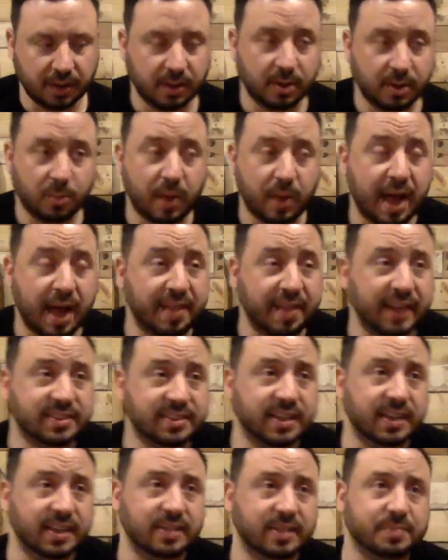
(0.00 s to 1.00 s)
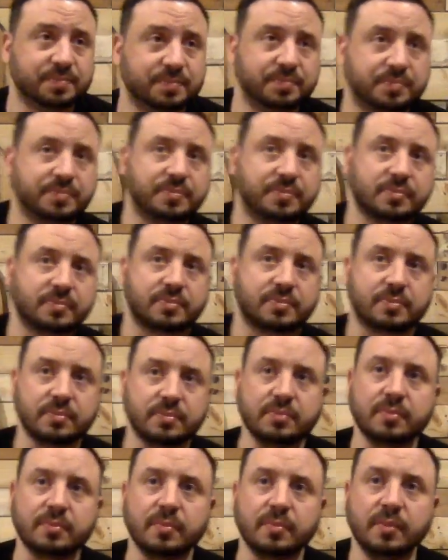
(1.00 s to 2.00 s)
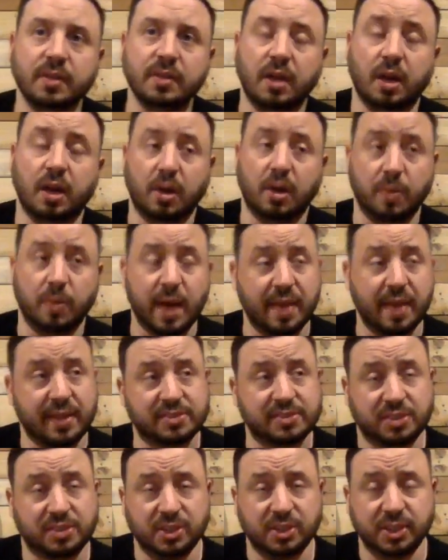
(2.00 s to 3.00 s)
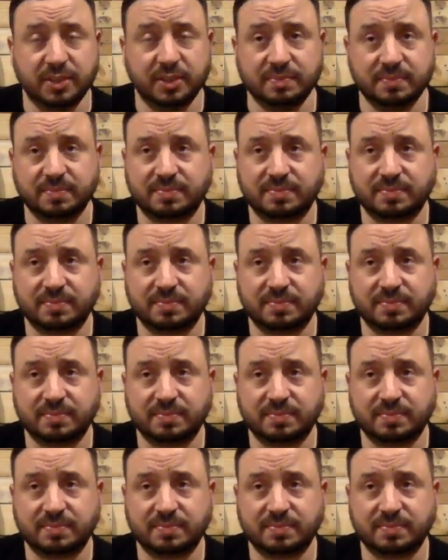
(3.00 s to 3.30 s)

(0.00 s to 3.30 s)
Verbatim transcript: Wow, that didn't... Oh, wow, that's good.